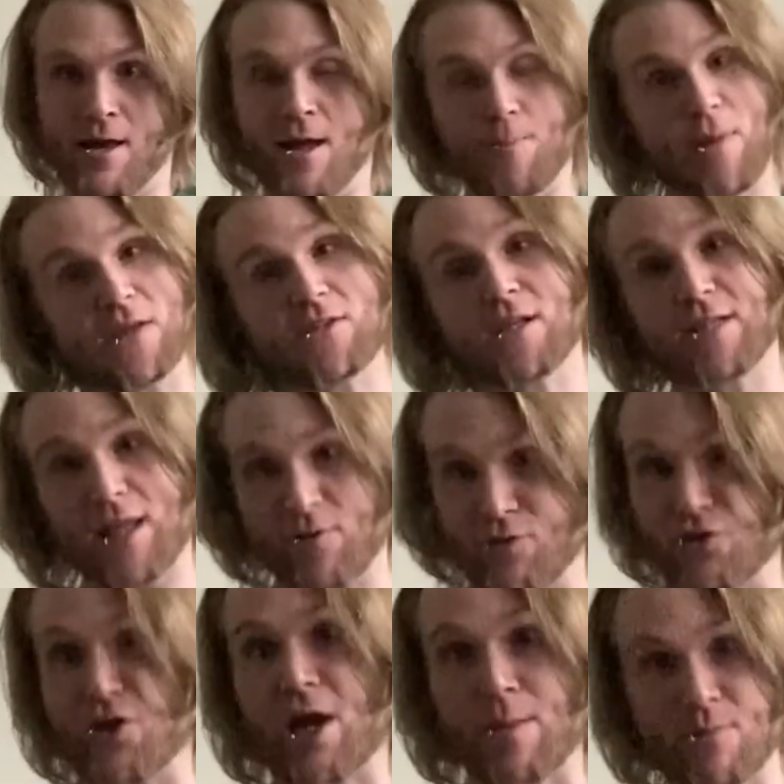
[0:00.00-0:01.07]
Basically, it feels
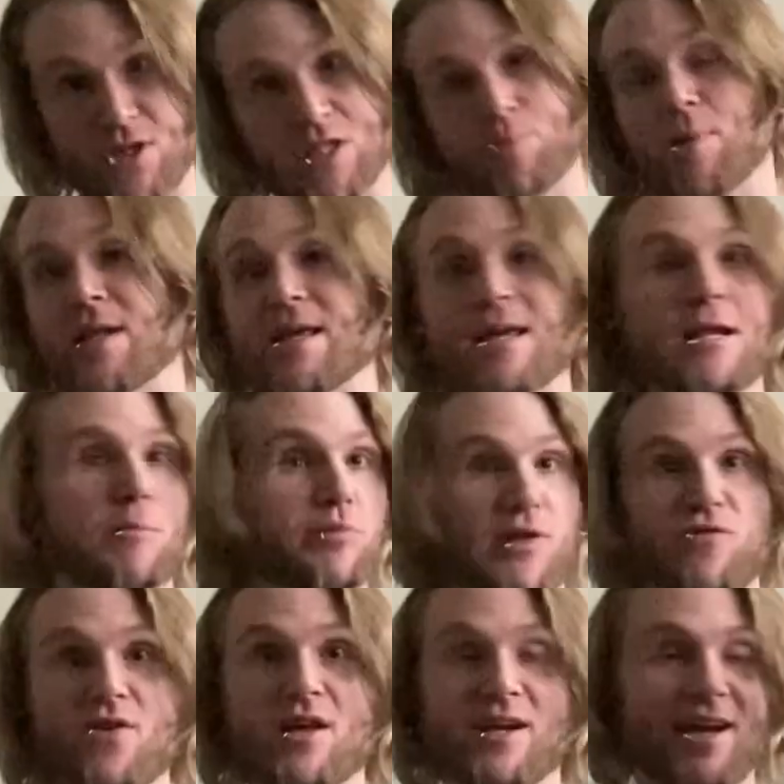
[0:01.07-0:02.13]
like I'm just spinning in
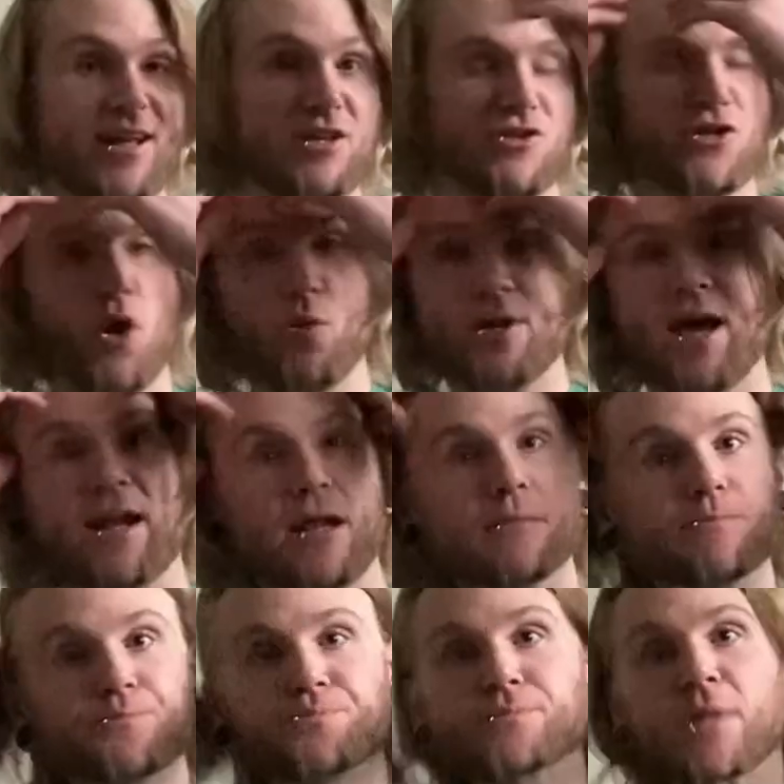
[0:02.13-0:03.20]
oblivion and I just don't get it.
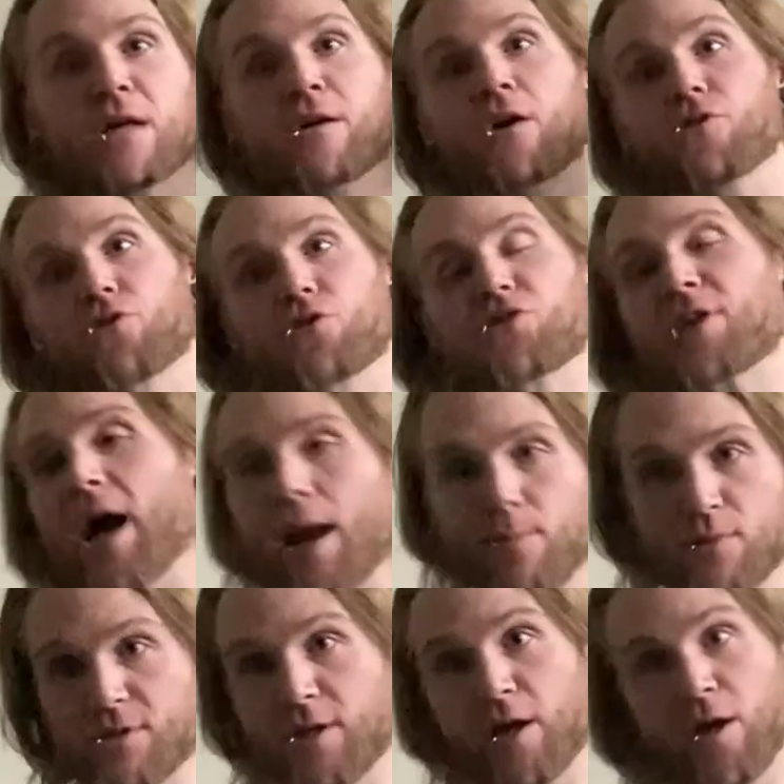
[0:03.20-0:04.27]
So there's
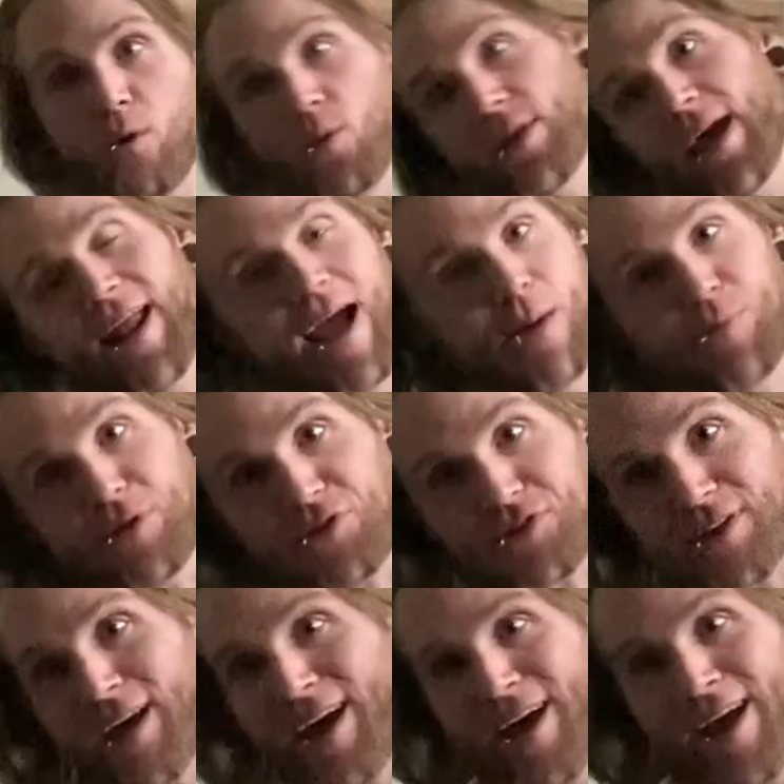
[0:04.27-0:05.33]
times when that happens,
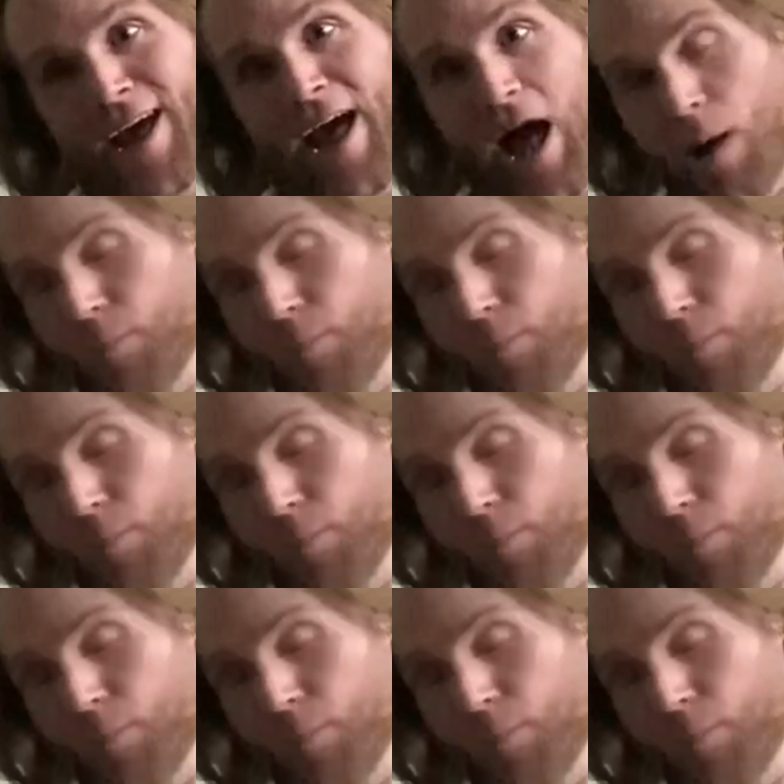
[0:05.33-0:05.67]
I'll